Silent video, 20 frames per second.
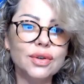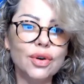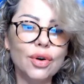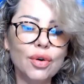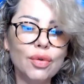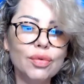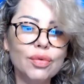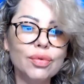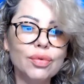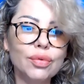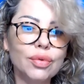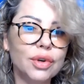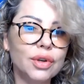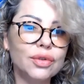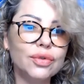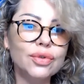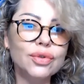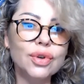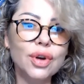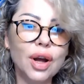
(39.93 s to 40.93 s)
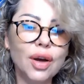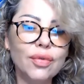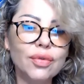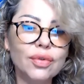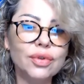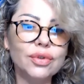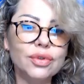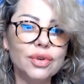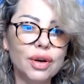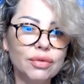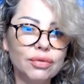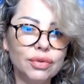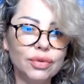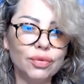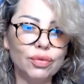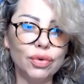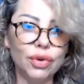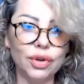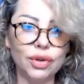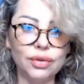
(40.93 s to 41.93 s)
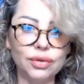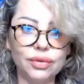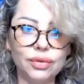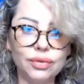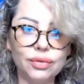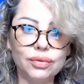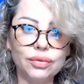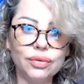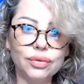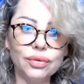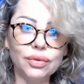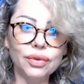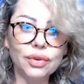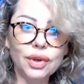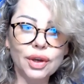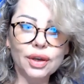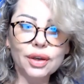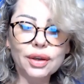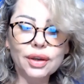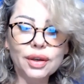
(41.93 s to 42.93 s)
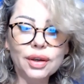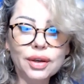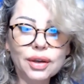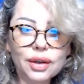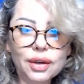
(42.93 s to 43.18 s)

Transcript: go and travel around the world, okay?